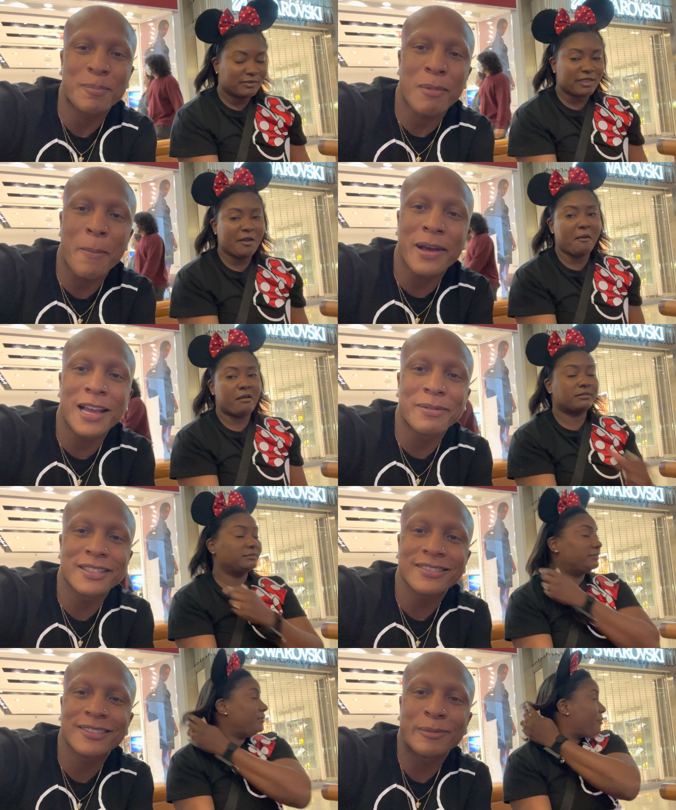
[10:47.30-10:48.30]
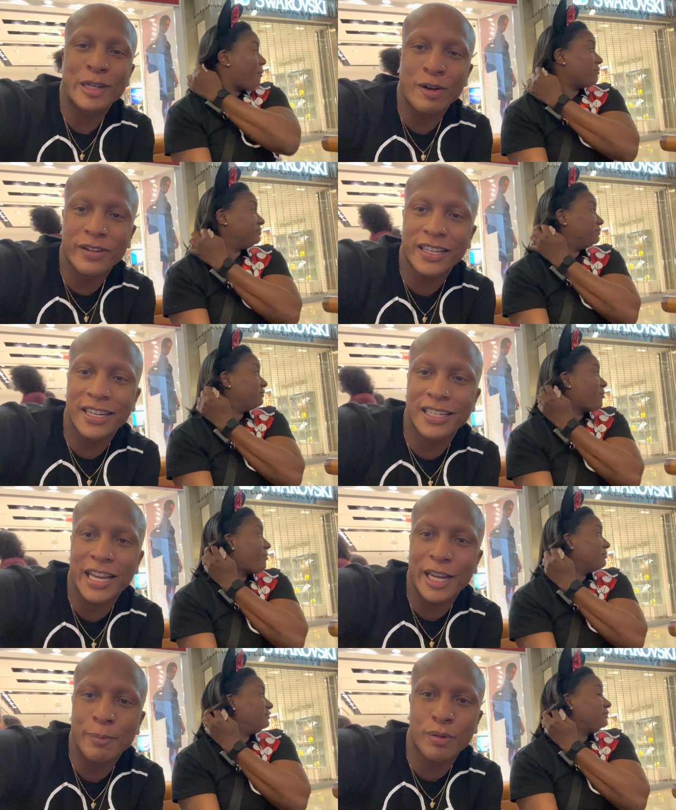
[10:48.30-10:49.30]
Speaker 1: My baby, we over here at
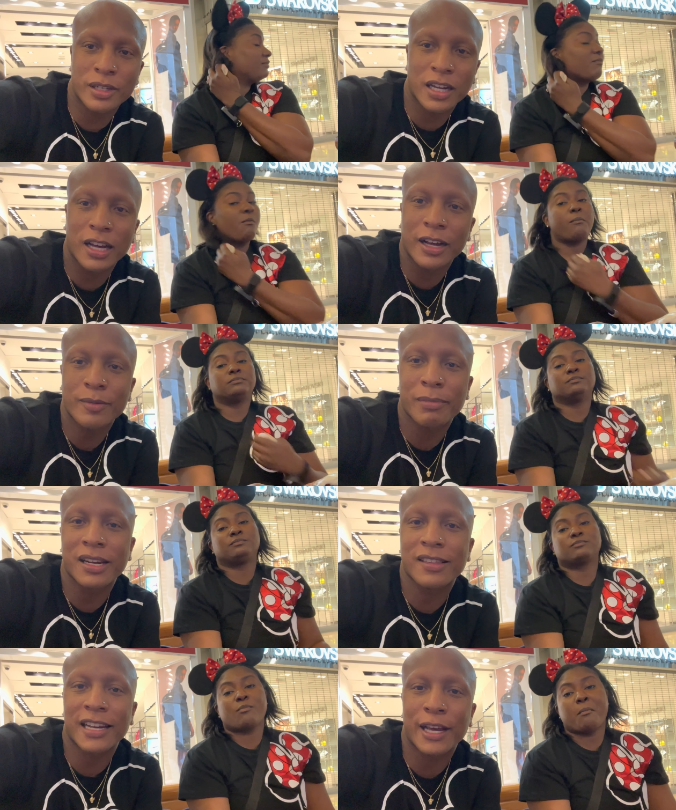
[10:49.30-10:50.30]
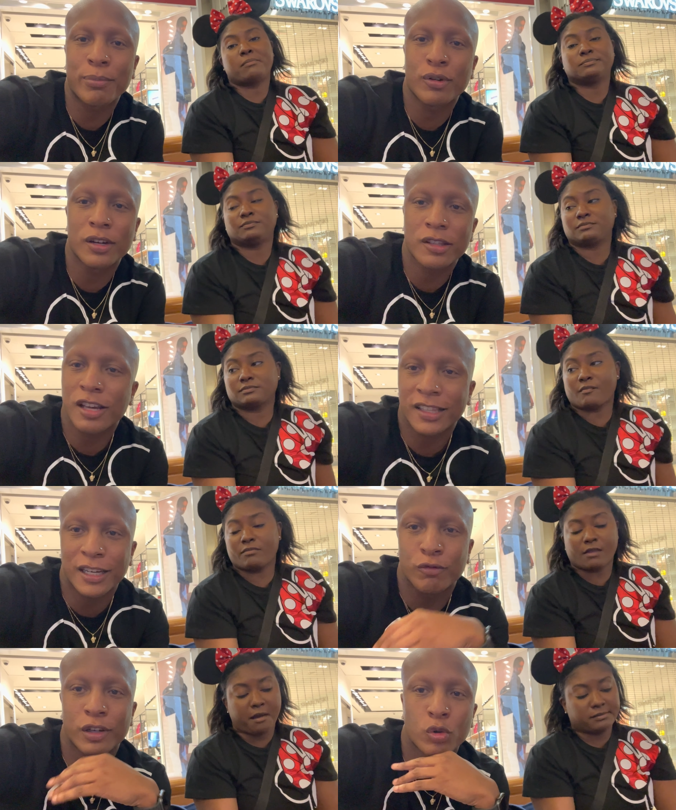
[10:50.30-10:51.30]
the airport, y'all. Made it to the airport. Checked
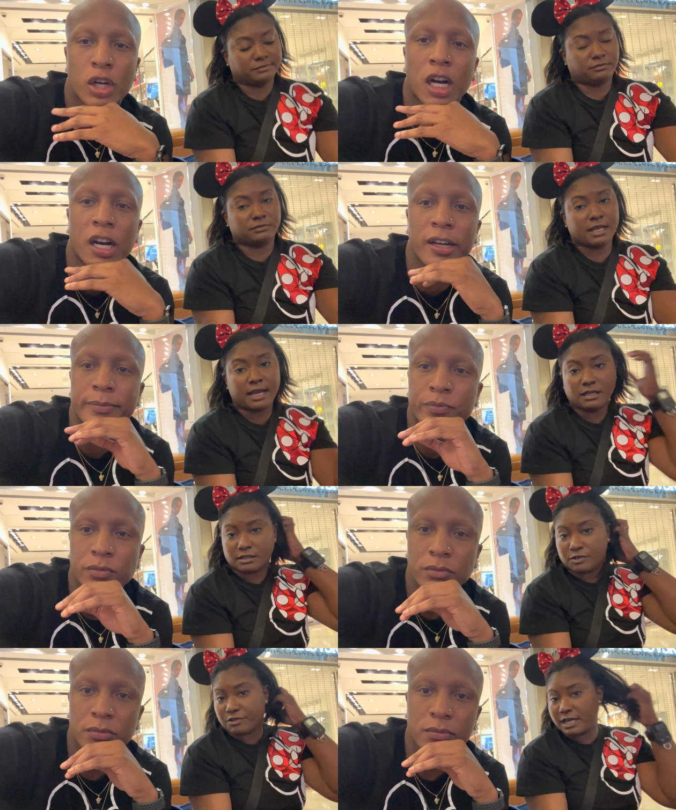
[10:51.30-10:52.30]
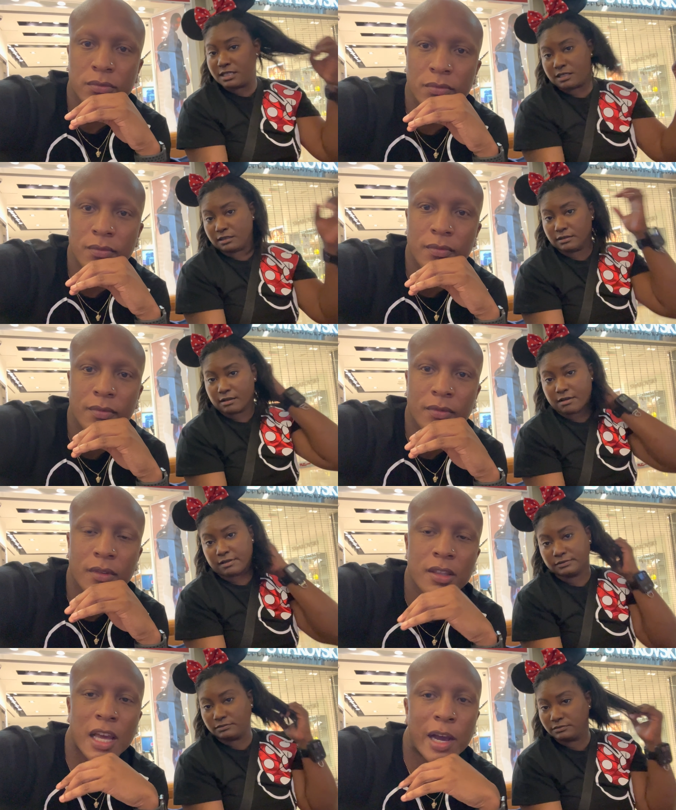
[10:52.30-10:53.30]
in the rental car. They crazy.
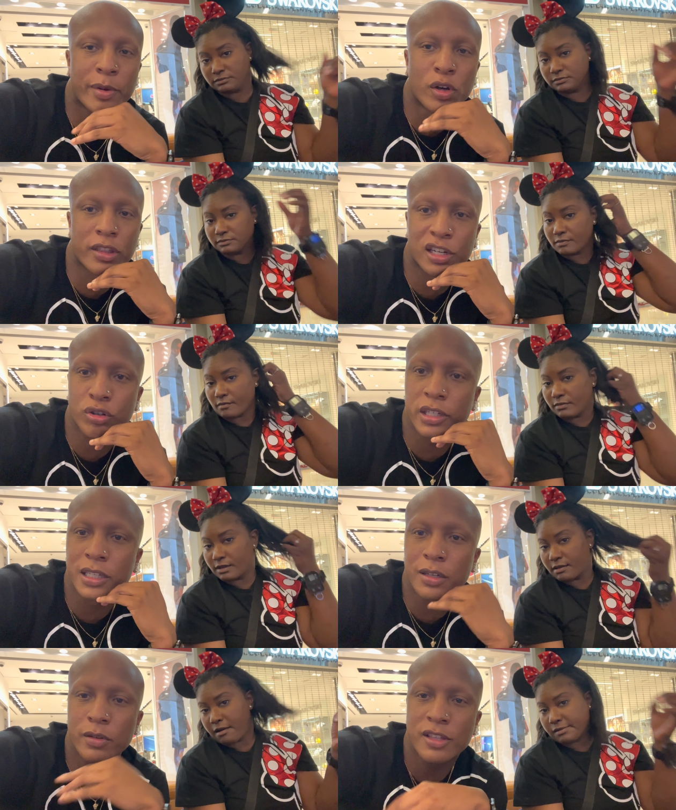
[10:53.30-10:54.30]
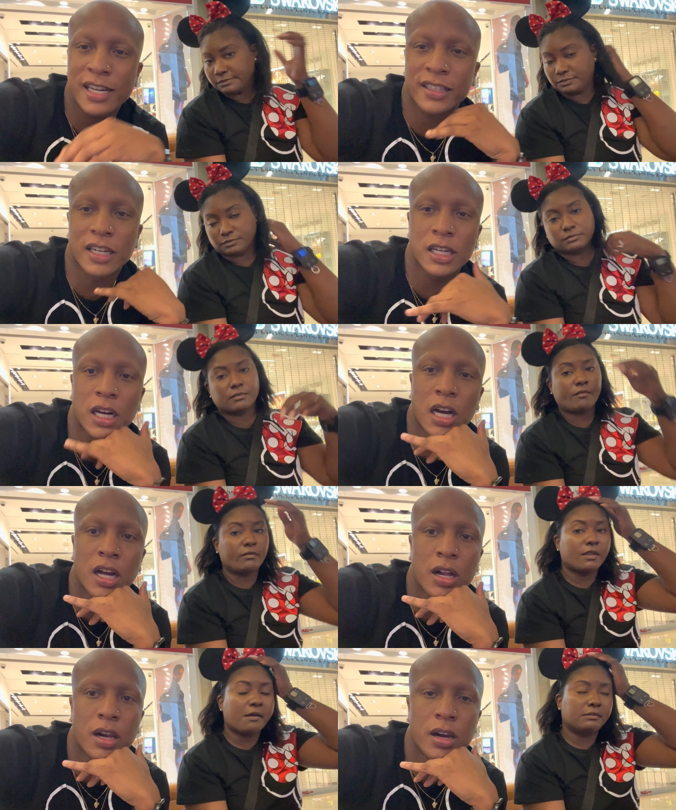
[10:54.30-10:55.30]
So i be going to the crib. Checked in the
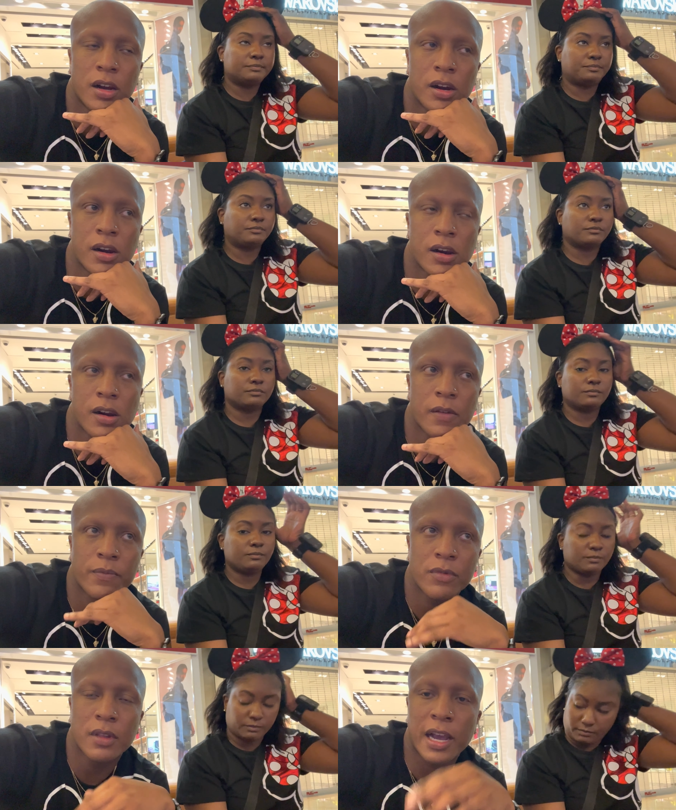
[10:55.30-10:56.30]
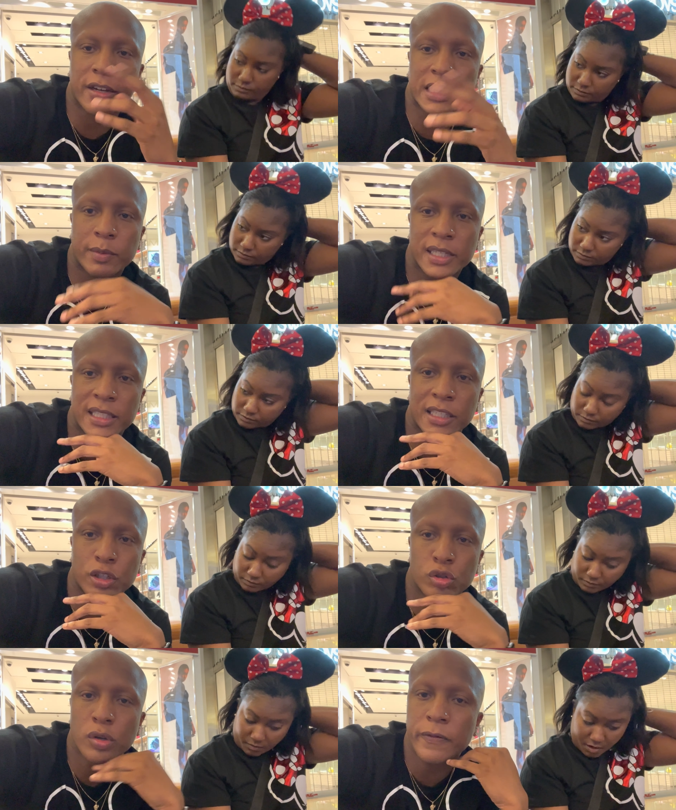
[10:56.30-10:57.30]
car. Everything we need to
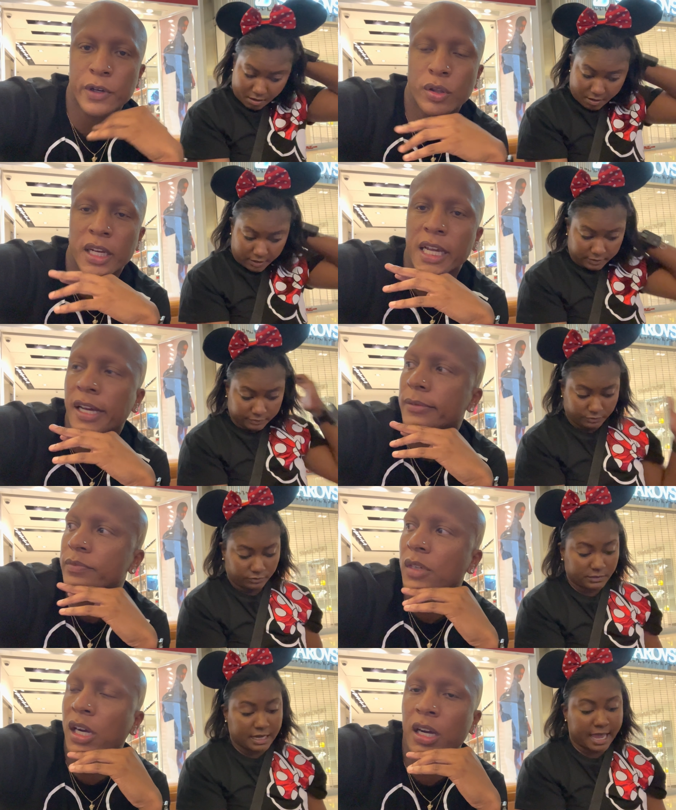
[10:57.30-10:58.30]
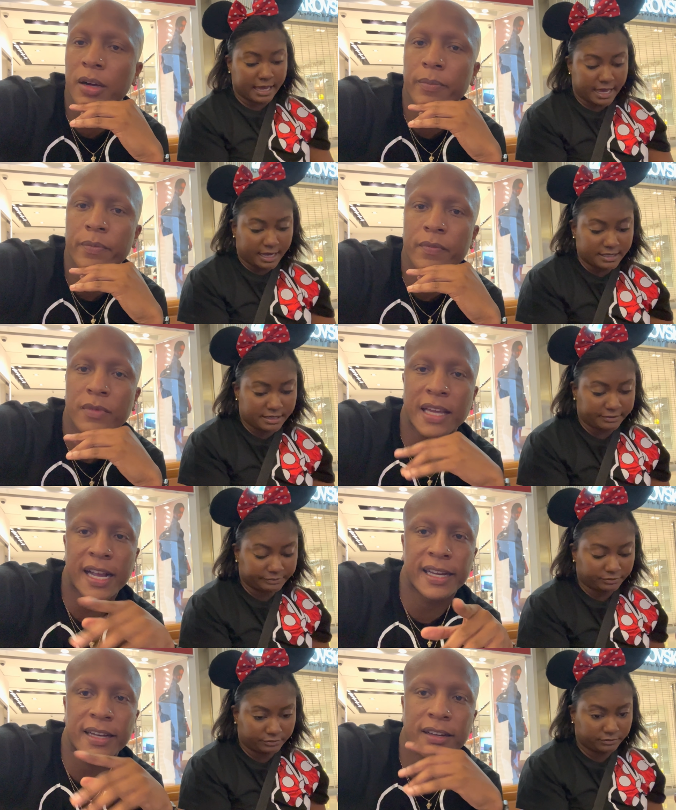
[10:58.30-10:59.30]
do, filled it out. Got gas. Got
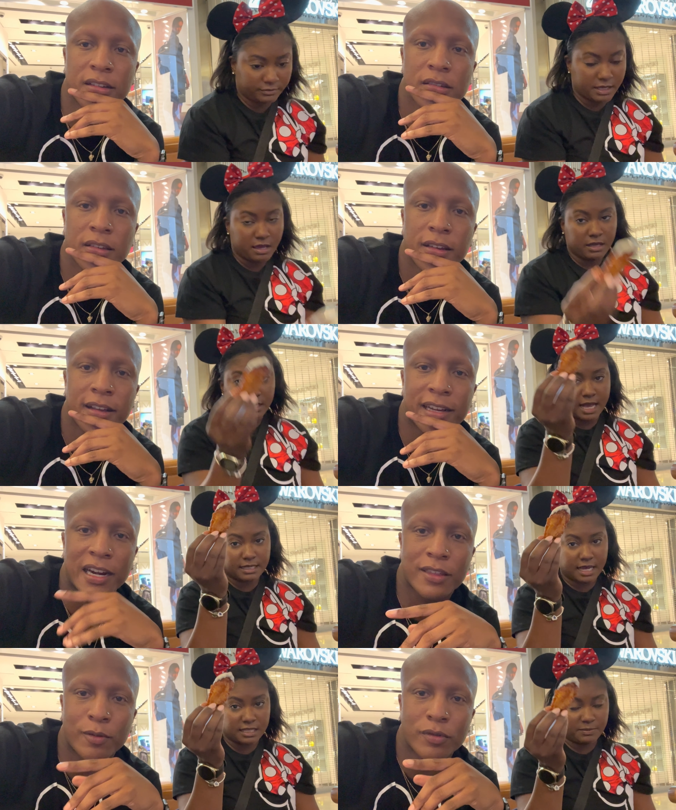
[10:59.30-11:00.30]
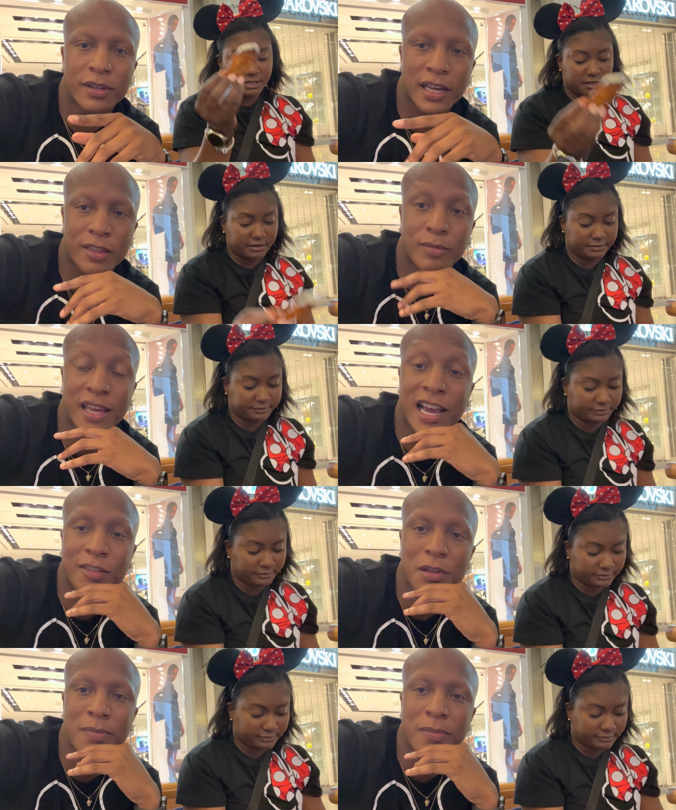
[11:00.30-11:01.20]
gas. Got gas. Got some Zaxby,